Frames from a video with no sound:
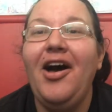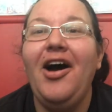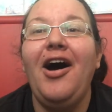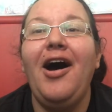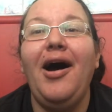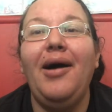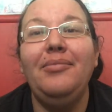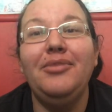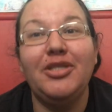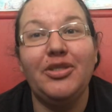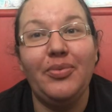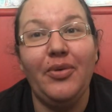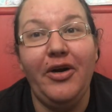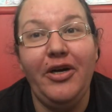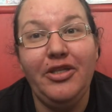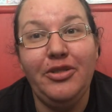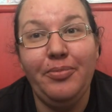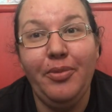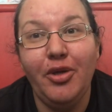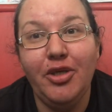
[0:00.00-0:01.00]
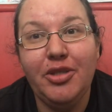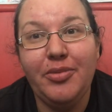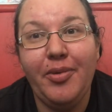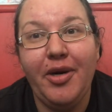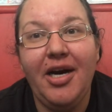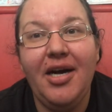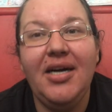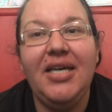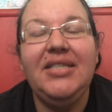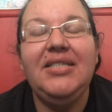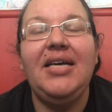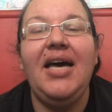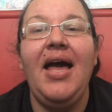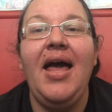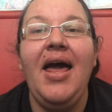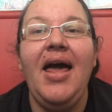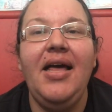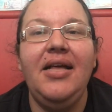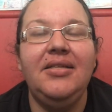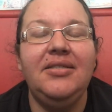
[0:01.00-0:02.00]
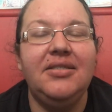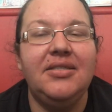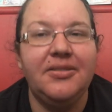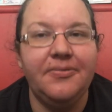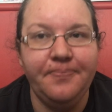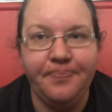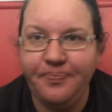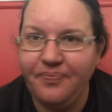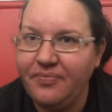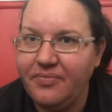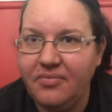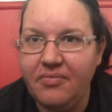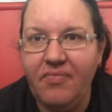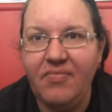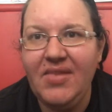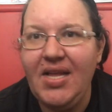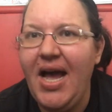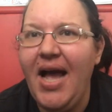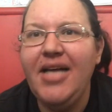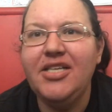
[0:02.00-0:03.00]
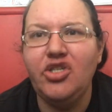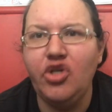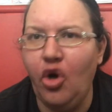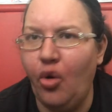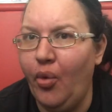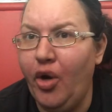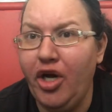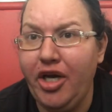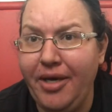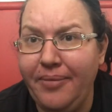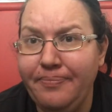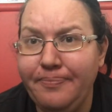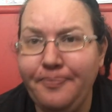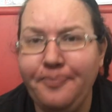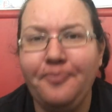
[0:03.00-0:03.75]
I'm just wearing sports bras and it's not working.